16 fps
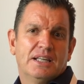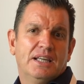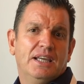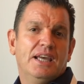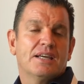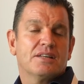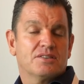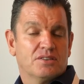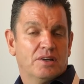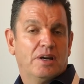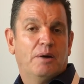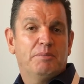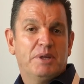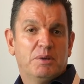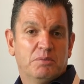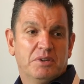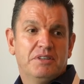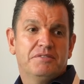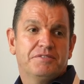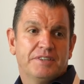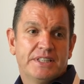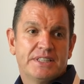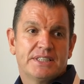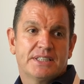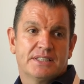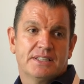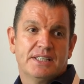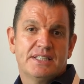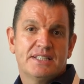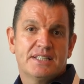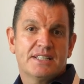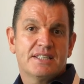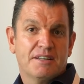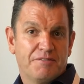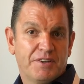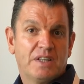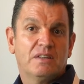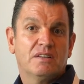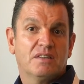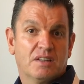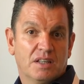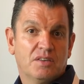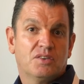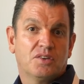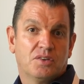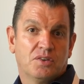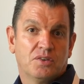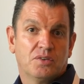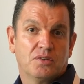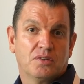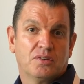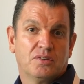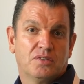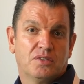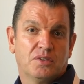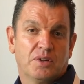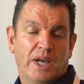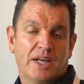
Yes, I mean, it's a difficult thing to do, to